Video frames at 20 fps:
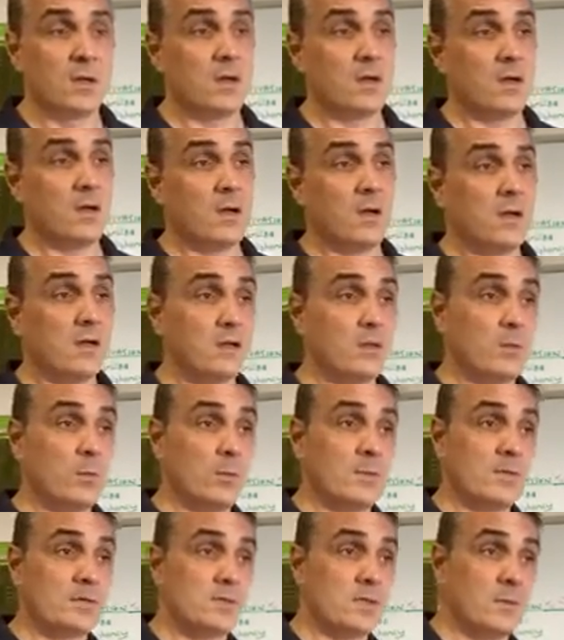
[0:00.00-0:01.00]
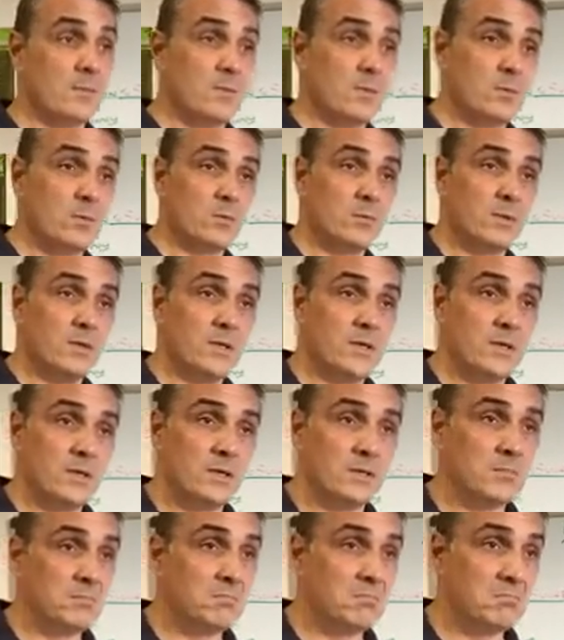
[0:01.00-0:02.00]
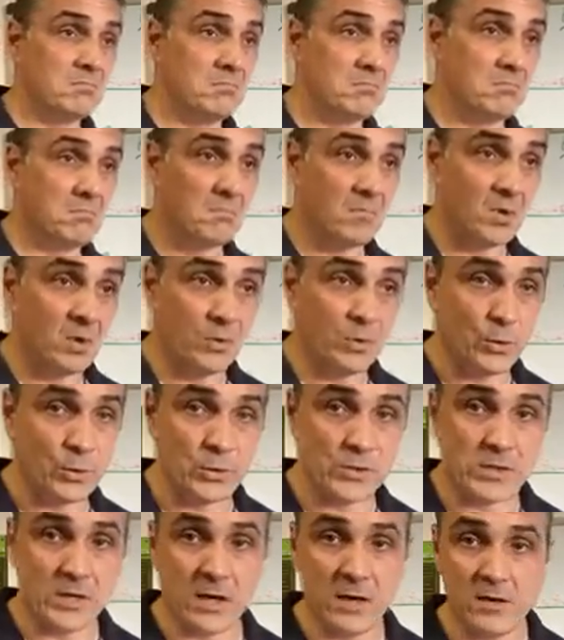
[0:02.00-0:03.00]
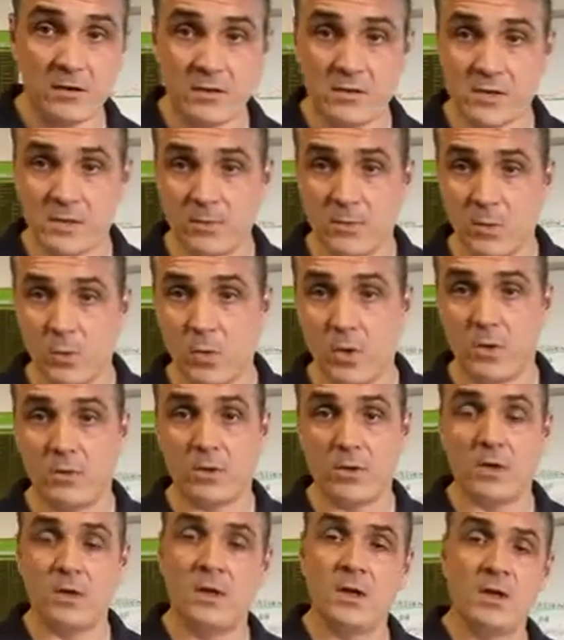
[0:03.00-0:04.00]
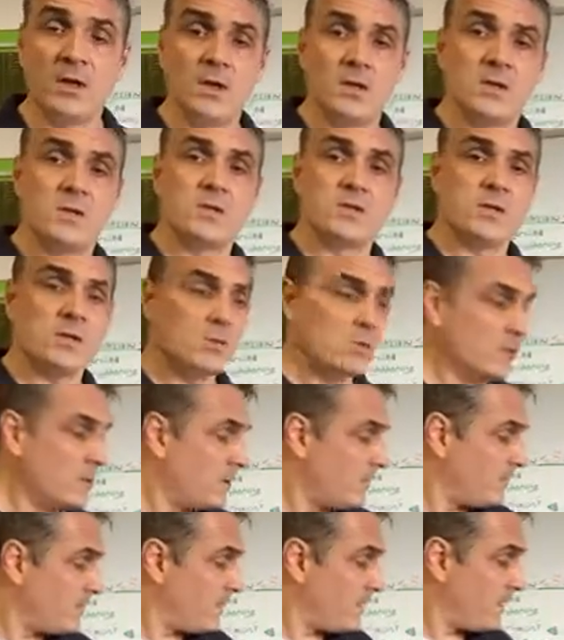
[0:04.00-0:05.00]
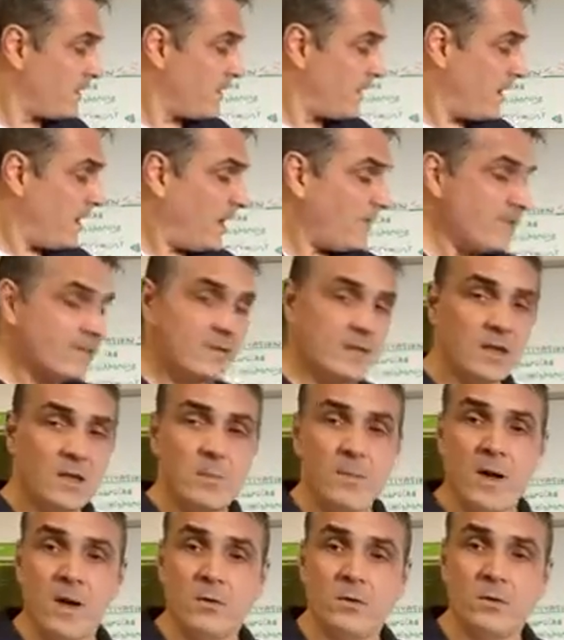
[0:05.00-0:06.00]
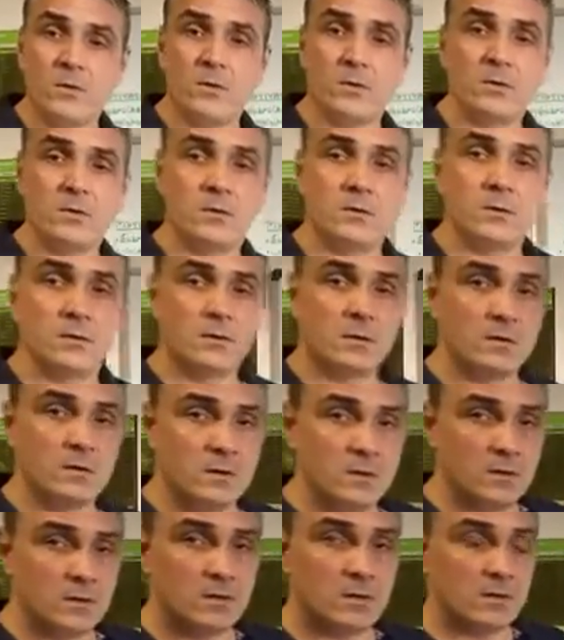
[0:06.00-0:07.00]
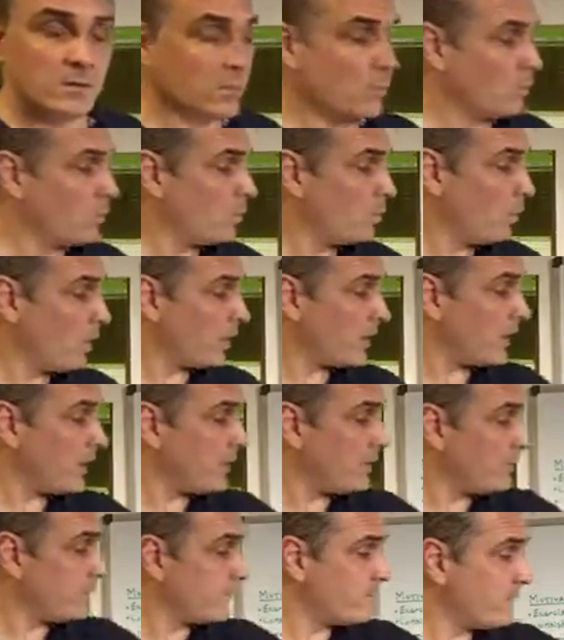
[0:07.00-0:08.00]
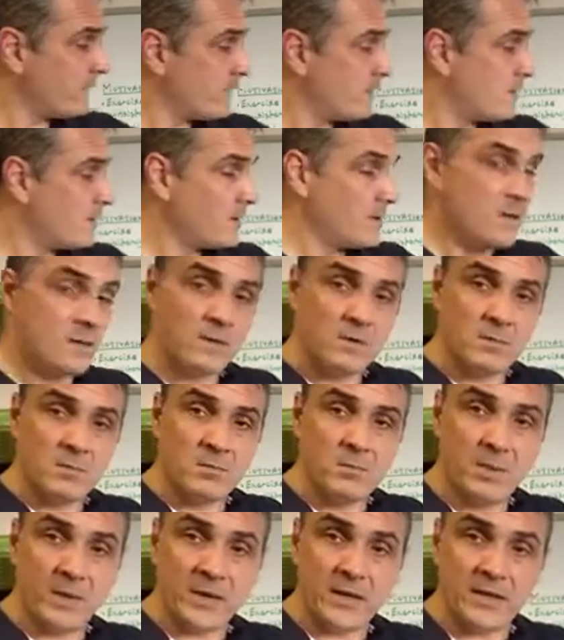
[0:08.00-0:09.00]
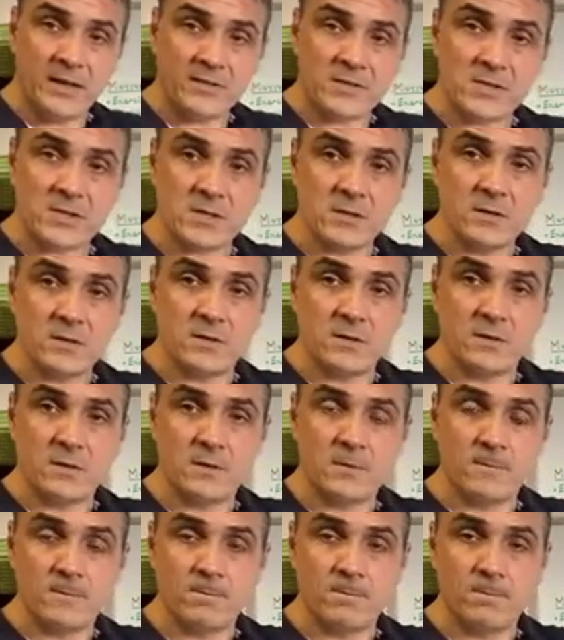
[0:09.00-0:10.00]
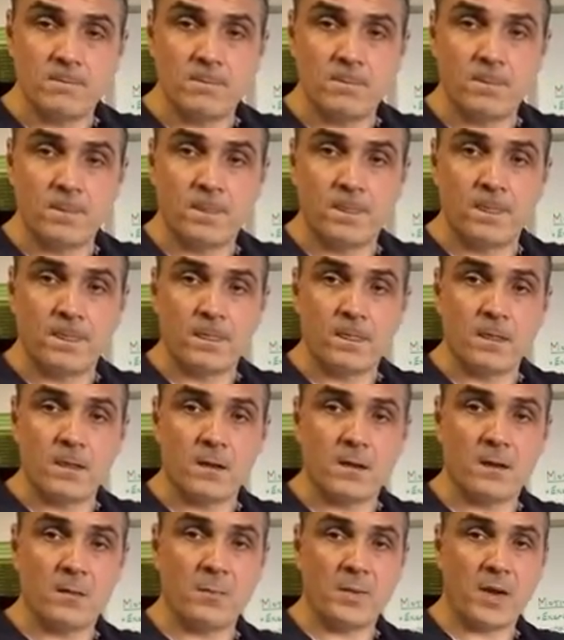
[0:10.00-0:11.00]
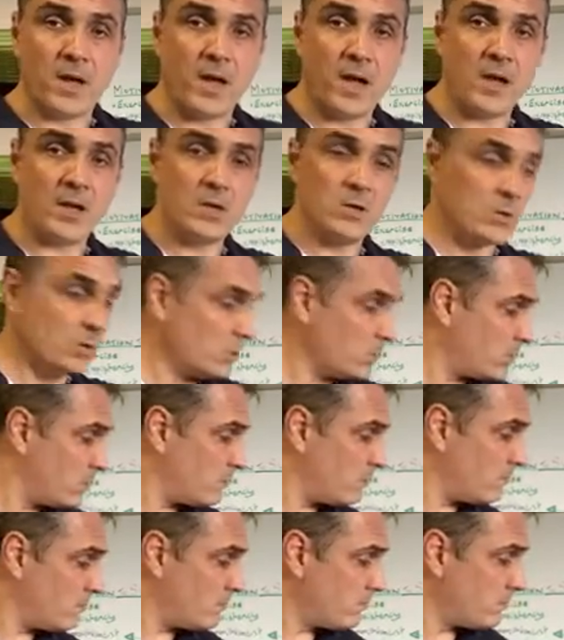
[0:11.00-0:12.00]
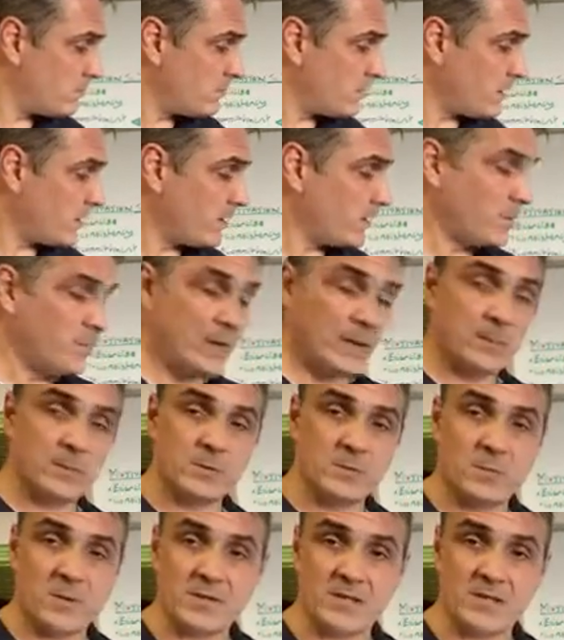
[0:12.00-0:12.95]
and there will be some that will be on your side and some that won't. So have a think about what kind of beliefs are behind other people's